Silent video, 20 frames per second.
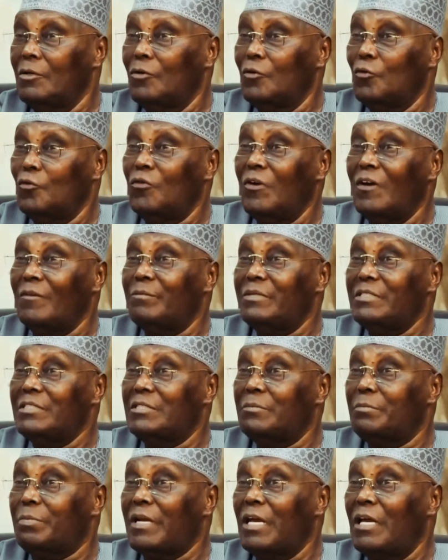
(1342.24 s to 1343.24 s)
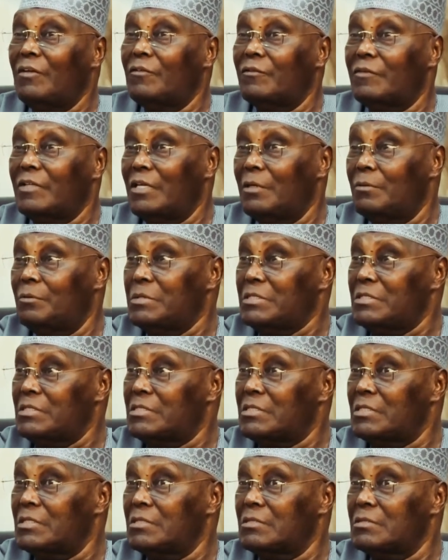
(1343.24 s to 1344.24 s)
who have been deprived of their
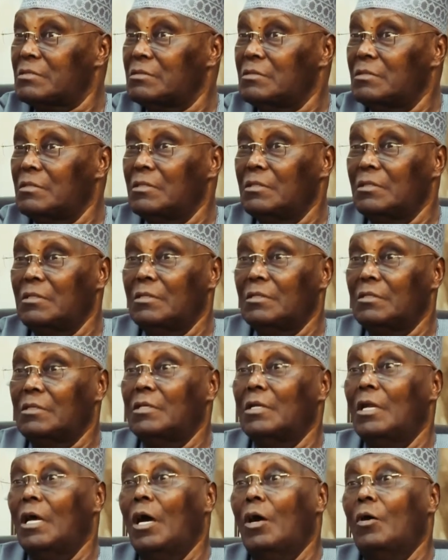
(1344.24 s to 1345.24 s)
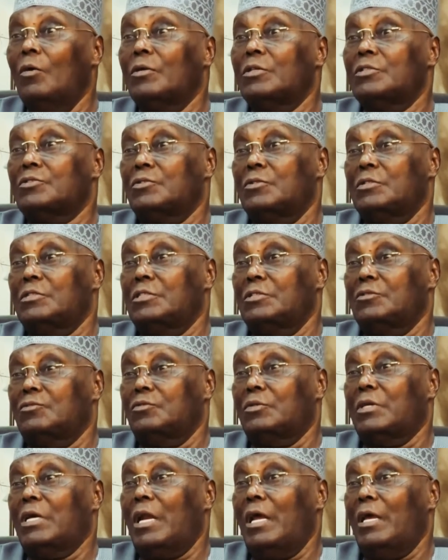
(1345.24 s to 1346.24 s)
businesses, now resorted
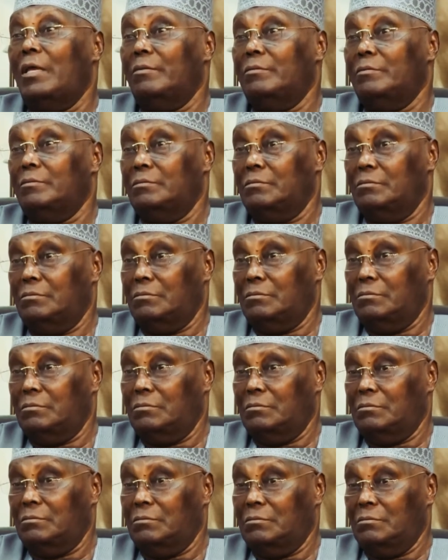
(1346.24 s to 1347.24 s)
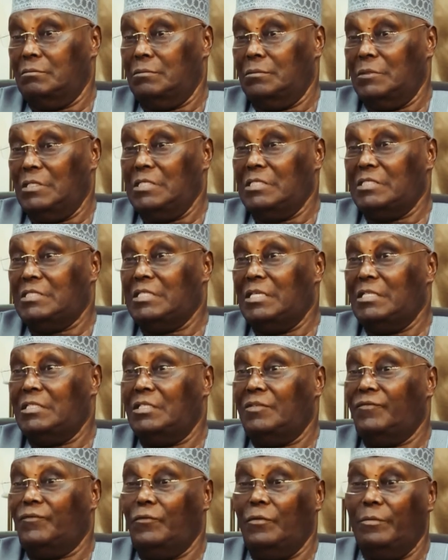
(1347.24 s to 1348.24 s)
to crime and
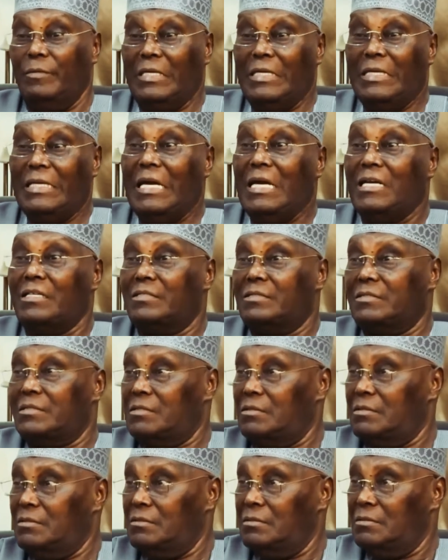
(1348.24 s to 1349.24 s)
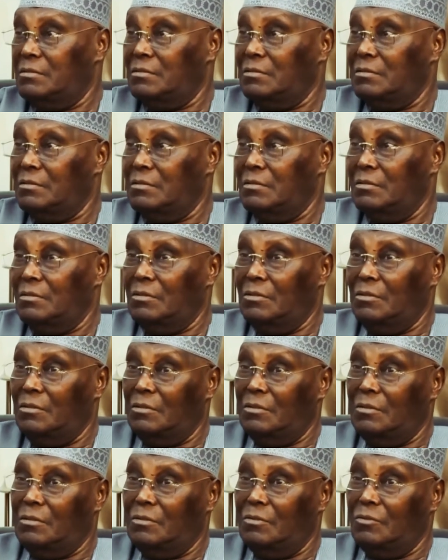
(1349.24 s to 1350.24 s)
started forming gangs
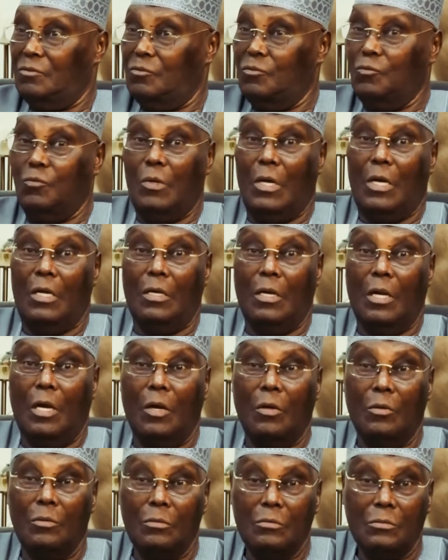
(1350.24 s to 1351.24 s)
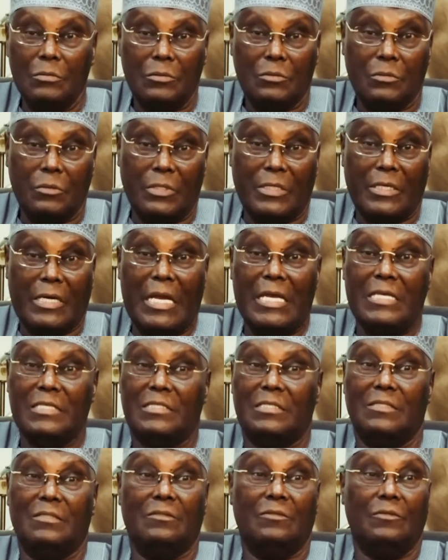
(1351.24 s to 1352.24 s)
who are now
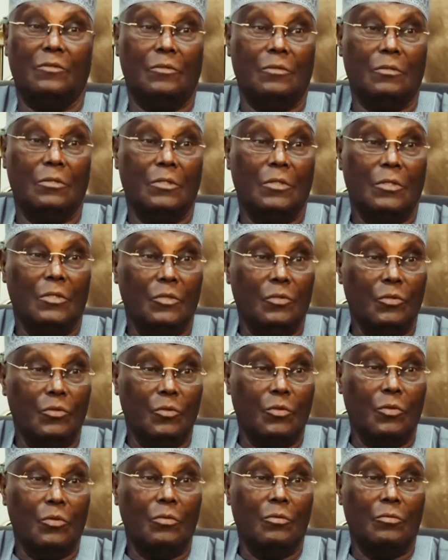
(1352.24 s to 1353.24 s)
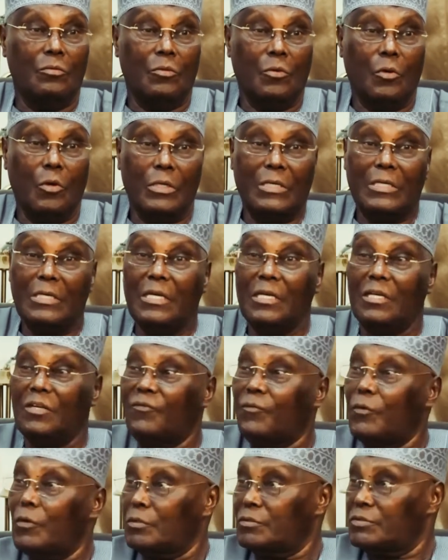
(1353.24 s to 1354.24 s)
terrorizing, ordinary
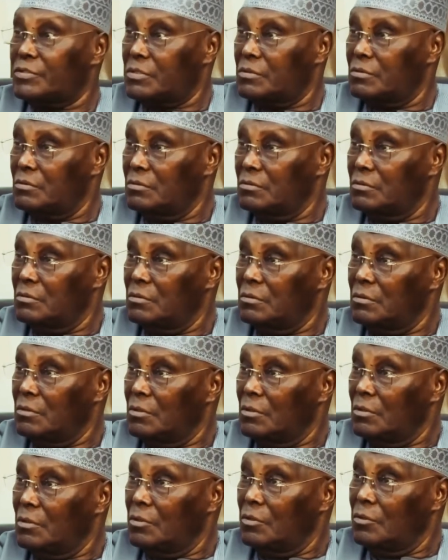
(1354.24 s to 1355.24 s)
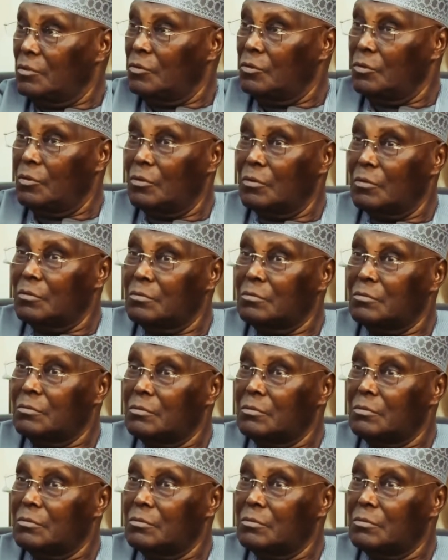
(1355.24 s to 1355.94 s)
folks, along